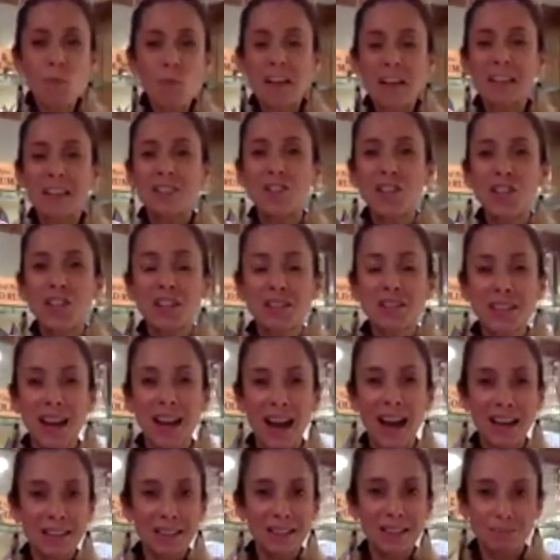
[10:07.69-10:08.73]
Cheers,
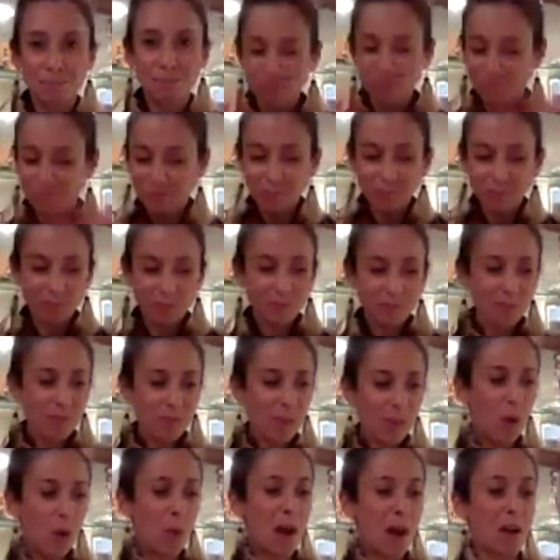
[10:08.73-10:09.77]
guys.
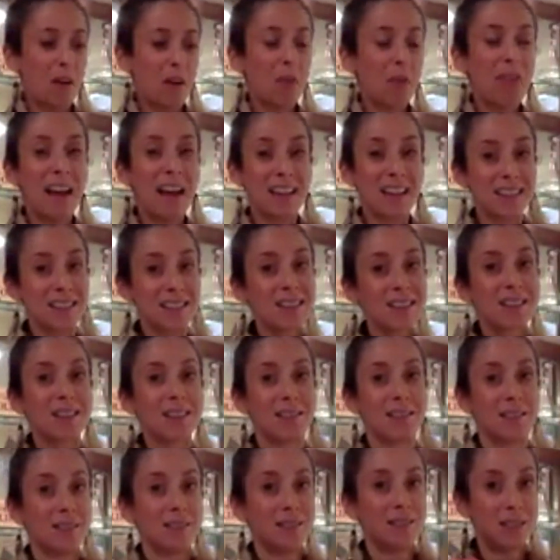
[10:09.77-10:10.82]
Oh, wow, that's
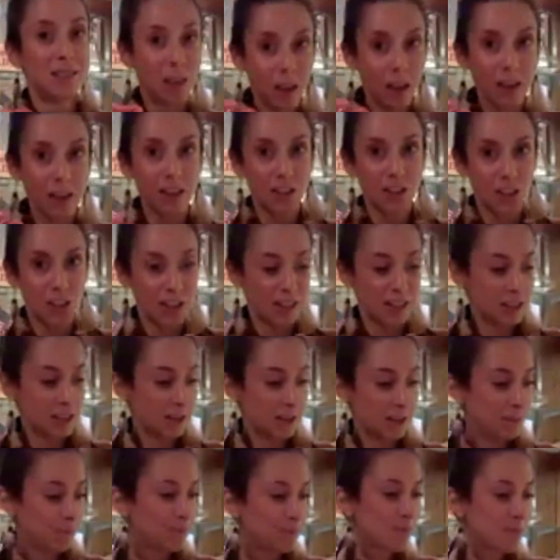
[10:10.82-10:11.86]
delicious.
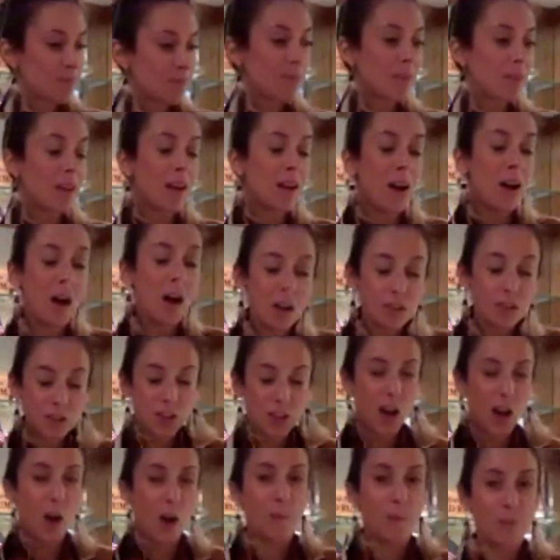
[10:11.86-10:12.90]

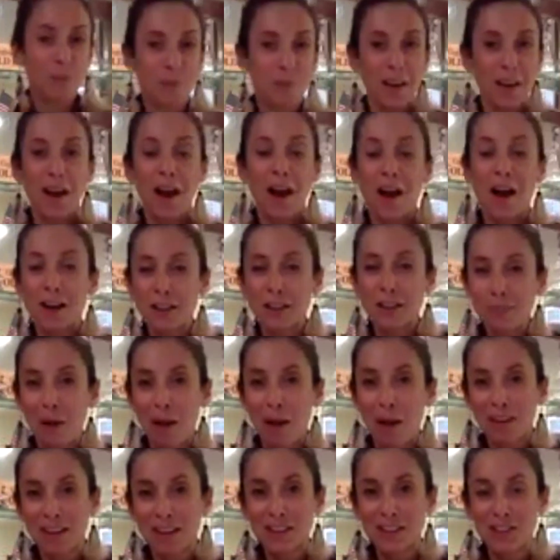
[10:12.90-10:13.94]
So our small
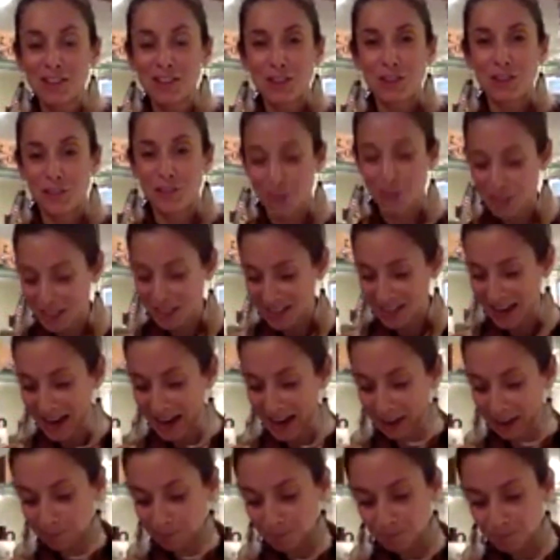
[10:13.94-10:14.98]
hinges for
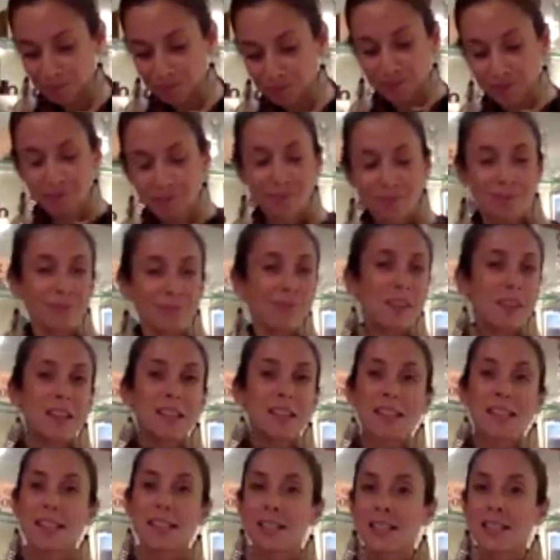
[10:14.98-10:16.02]
today,
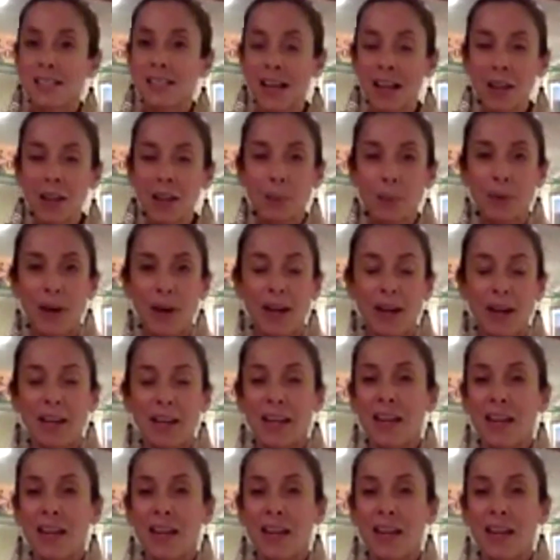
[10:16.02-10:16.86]
to celebrate